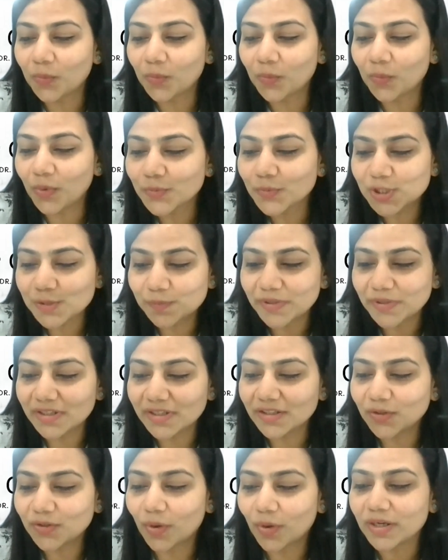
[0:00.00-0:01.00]
what
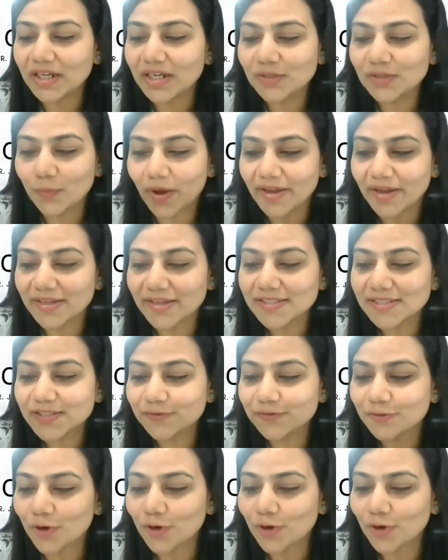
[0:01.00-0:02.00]
would be your
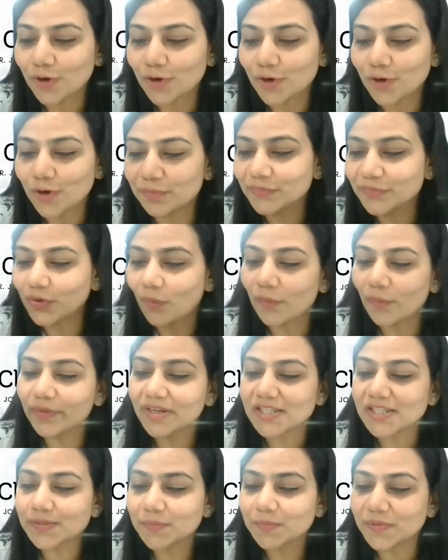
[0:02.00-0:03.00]
advice from
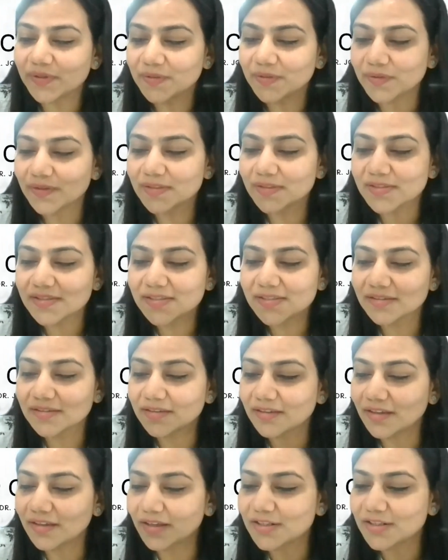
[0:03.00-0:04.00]
your experience
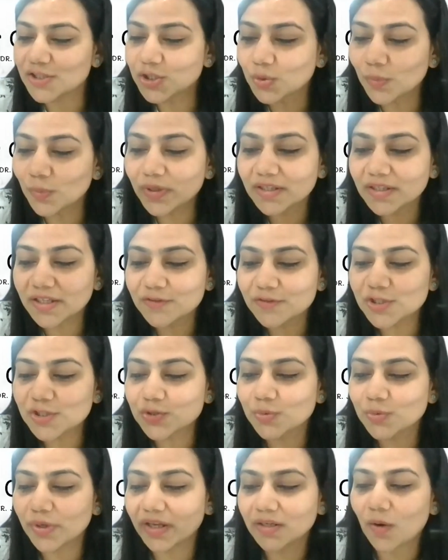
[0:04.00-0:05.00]
that you will give
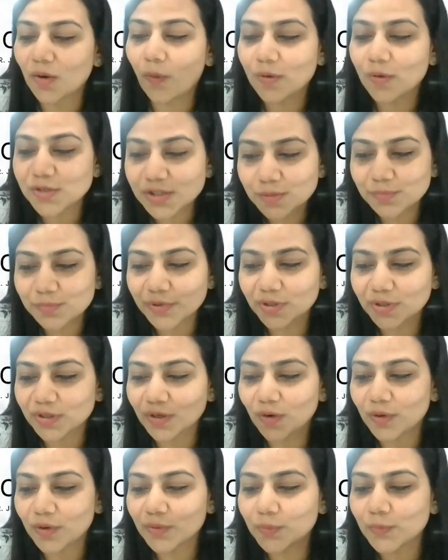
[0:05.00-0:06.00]
to an
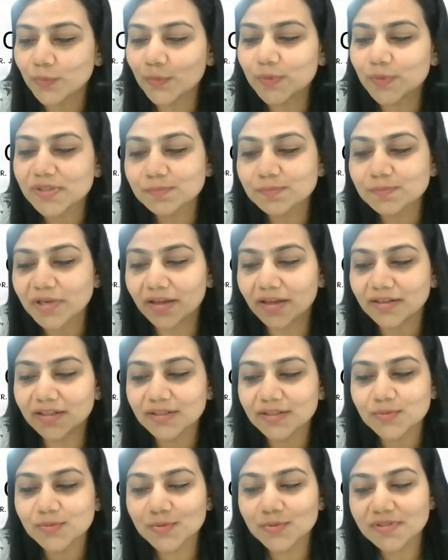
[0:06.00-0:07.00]
entrepreneur who is
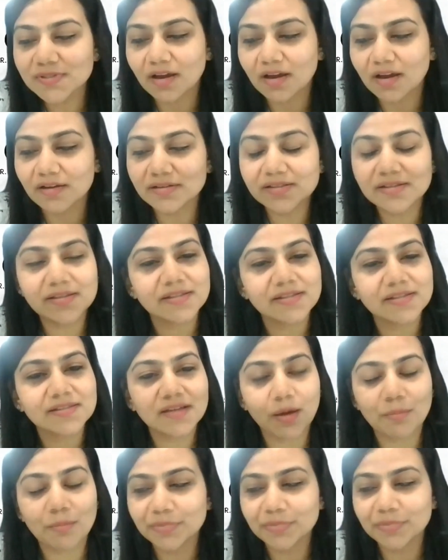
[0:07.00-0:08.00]
planning to start his
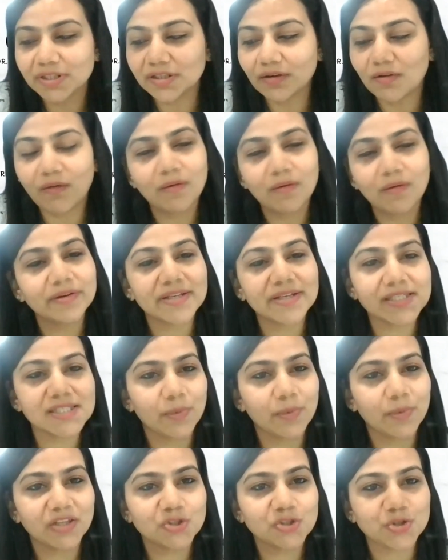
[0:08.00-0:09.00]
company or his
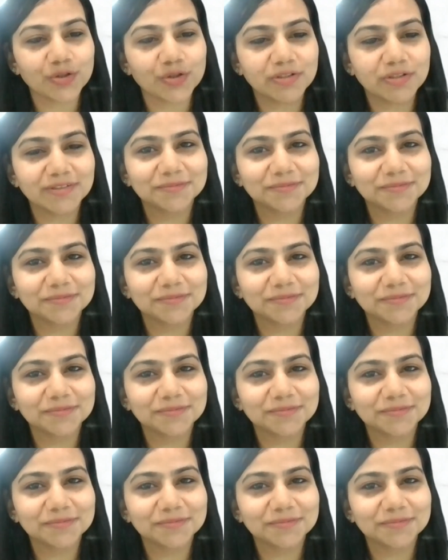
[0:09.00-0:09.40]
venture?